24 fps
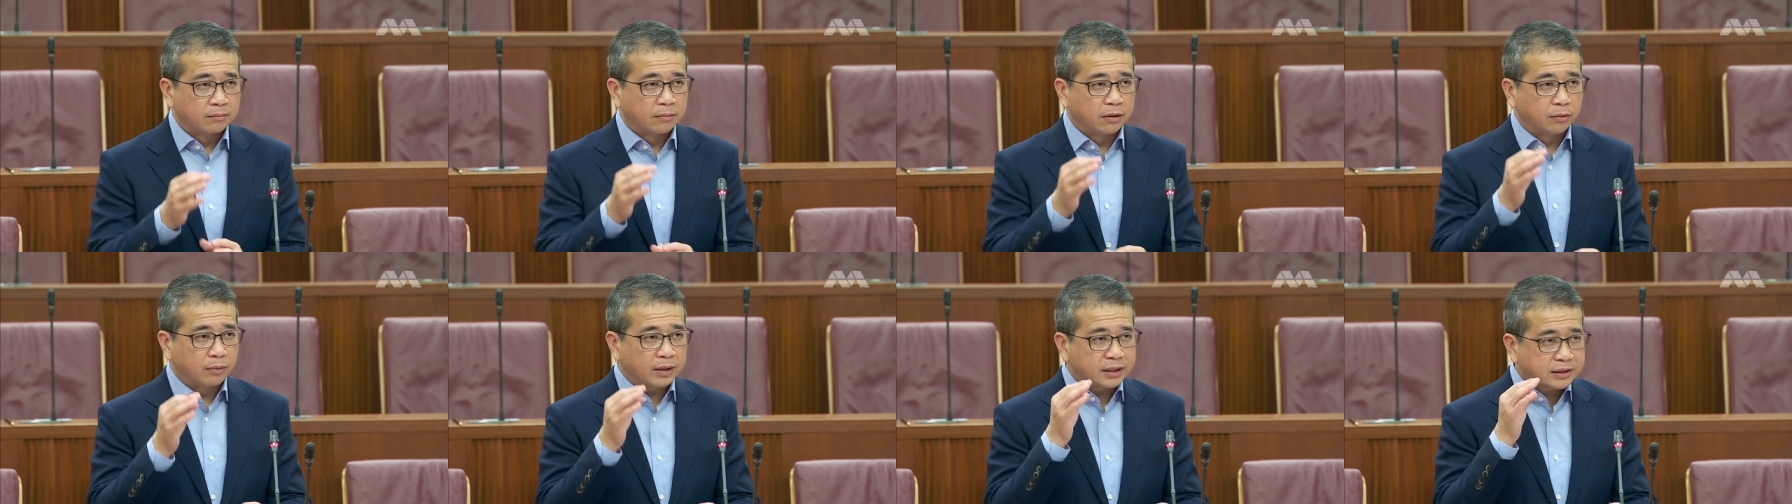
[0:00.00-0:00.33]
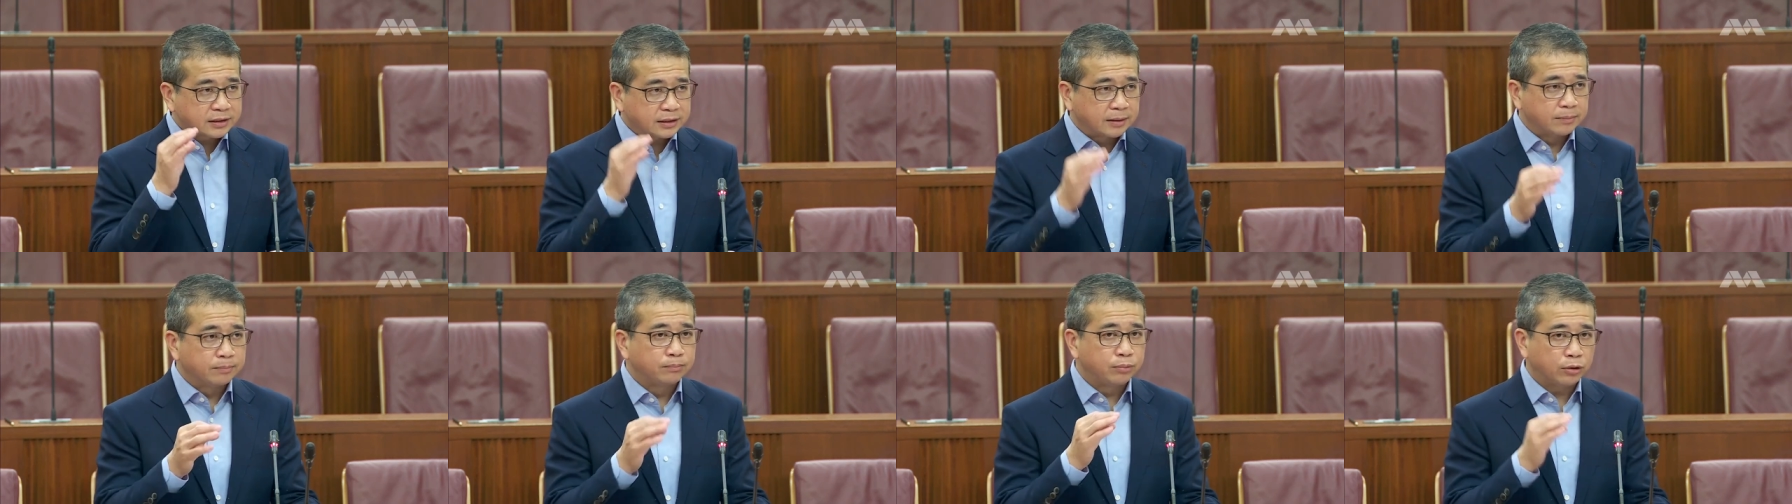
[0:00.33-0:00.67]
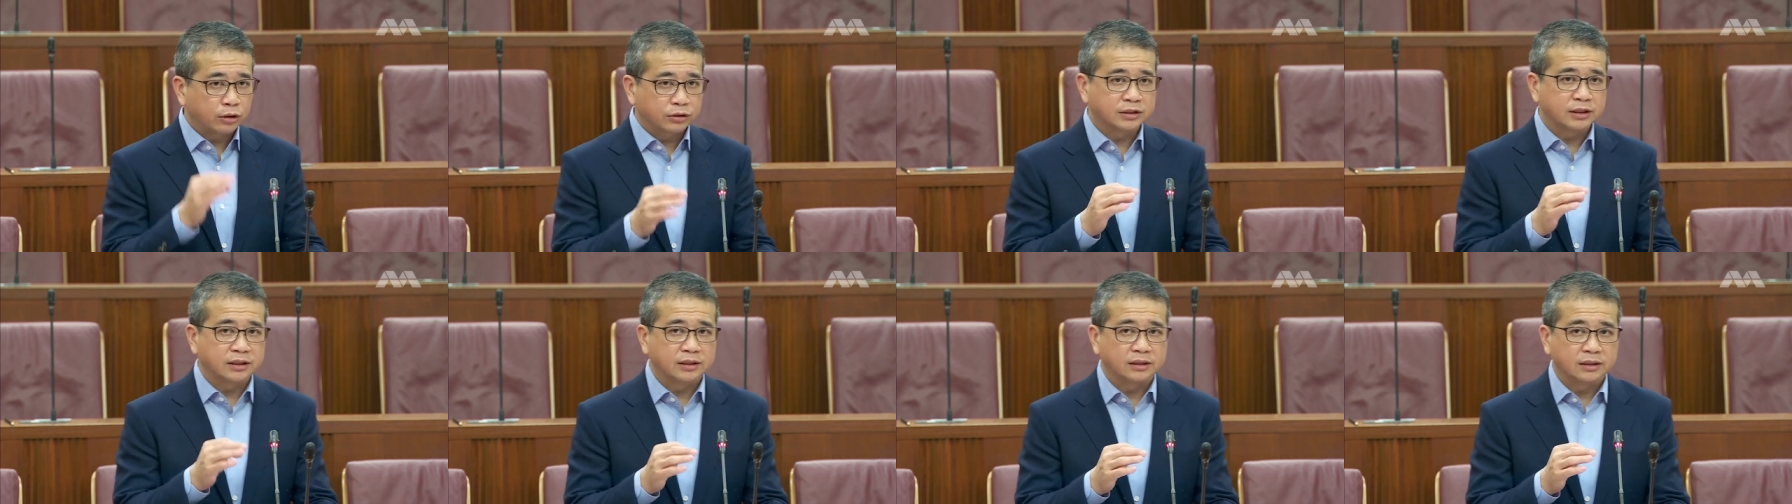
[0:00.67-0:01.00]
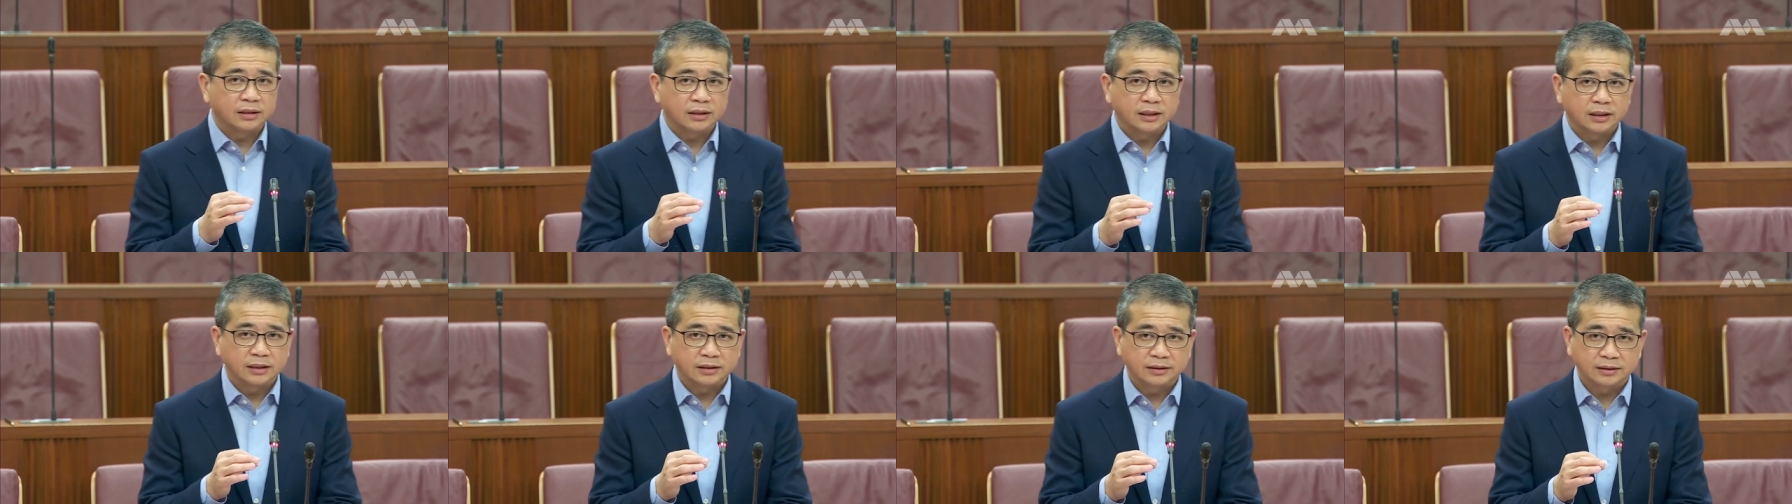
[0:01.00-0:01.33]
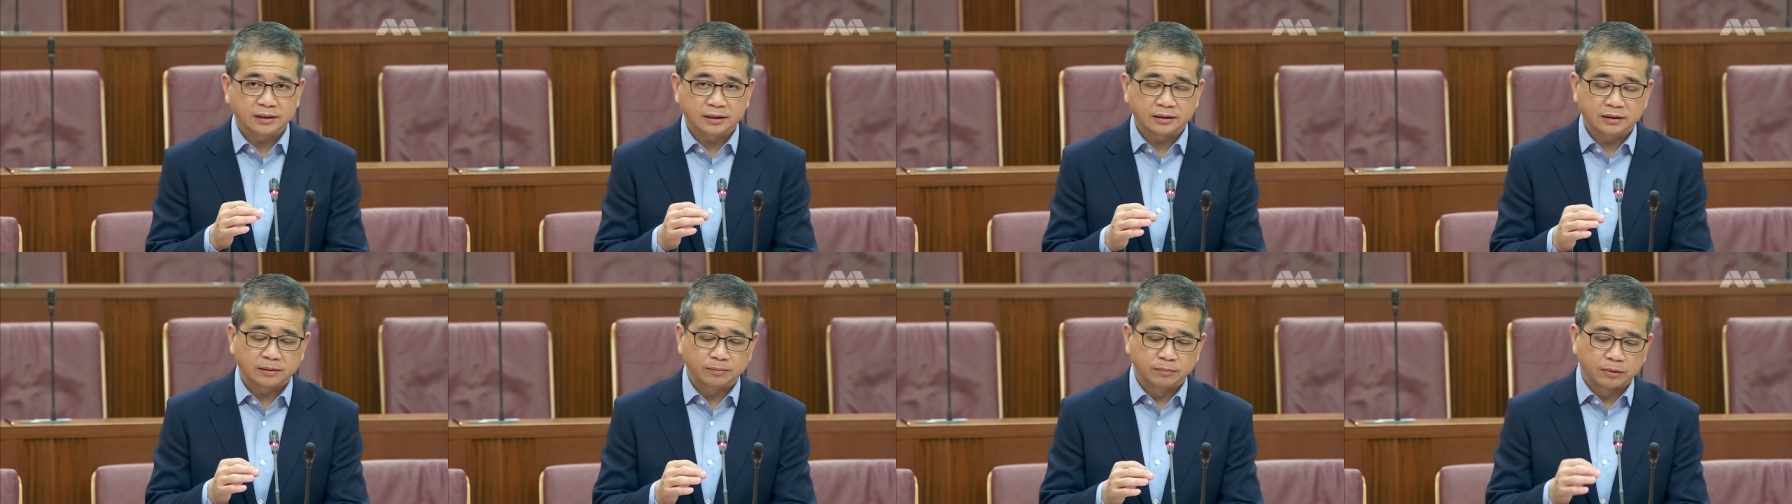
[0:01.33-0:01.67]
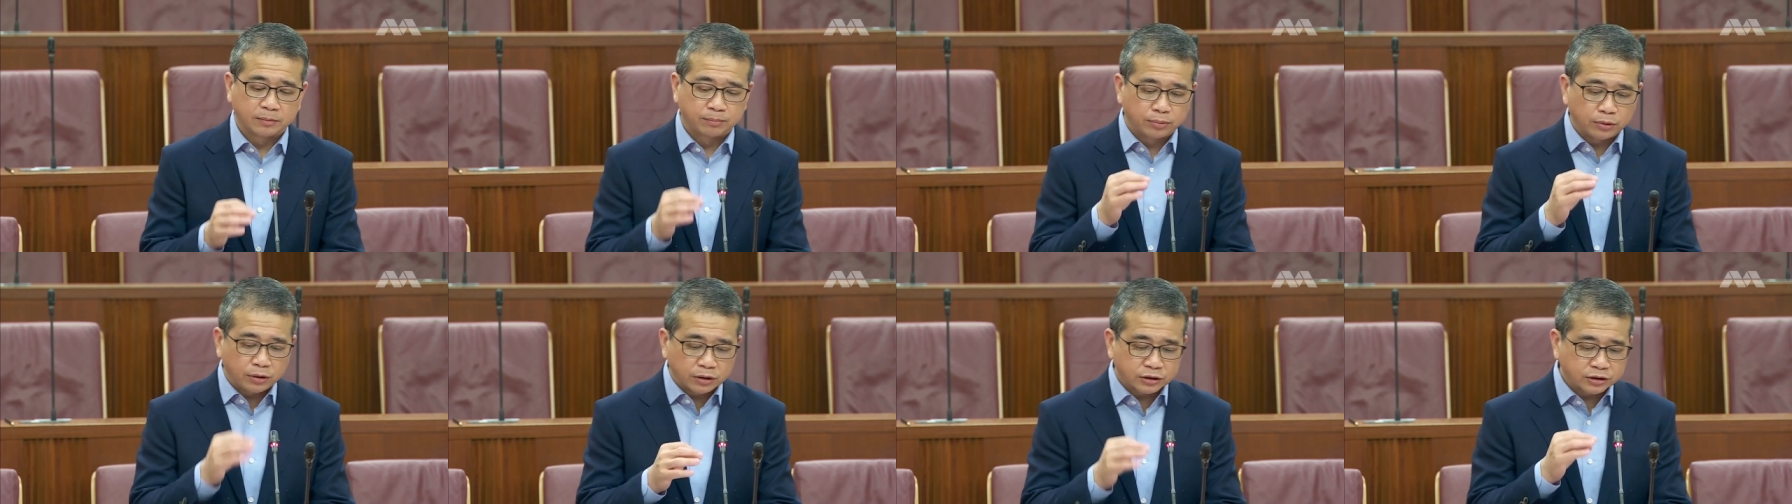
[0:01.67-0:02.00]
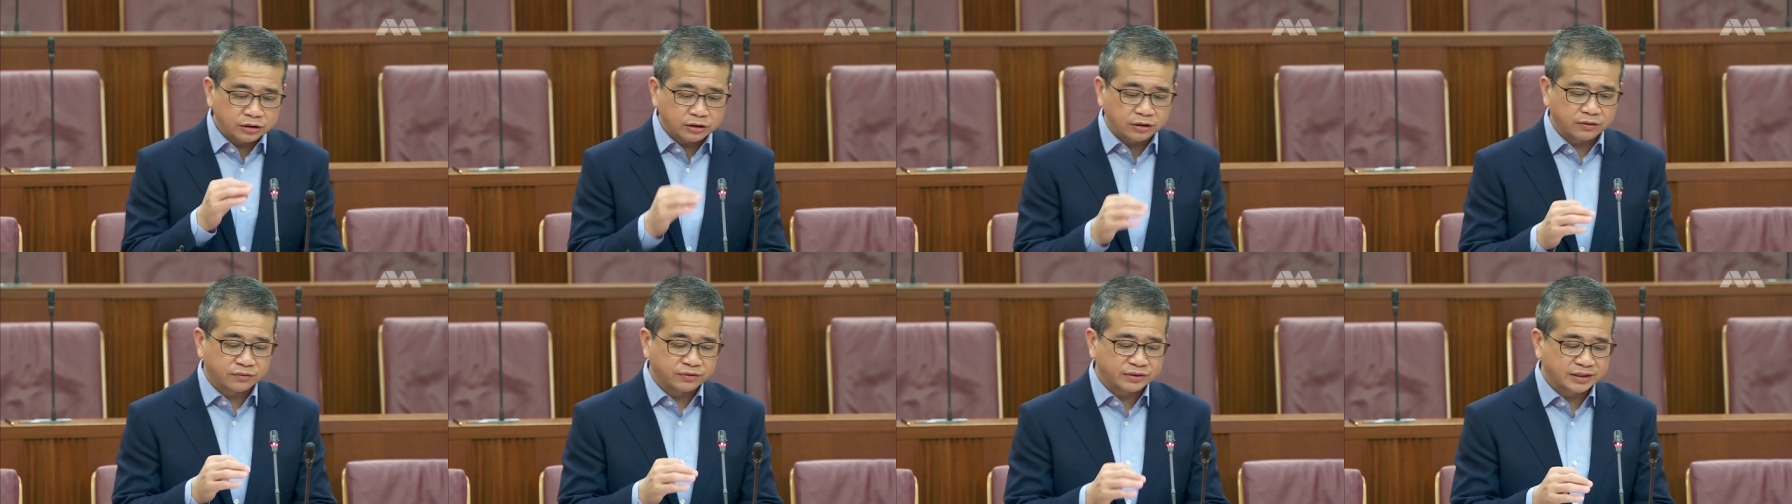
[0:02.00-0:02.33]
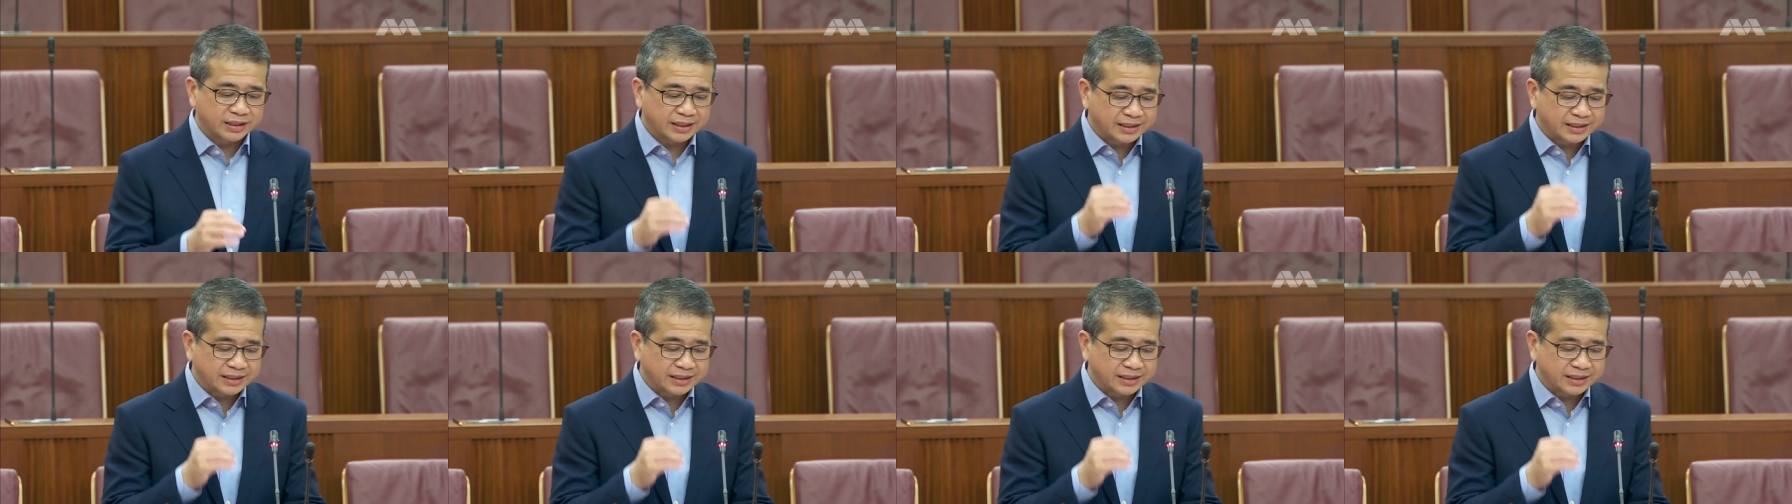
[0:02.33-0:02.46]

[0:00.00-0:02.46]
But what's important is that the proportion of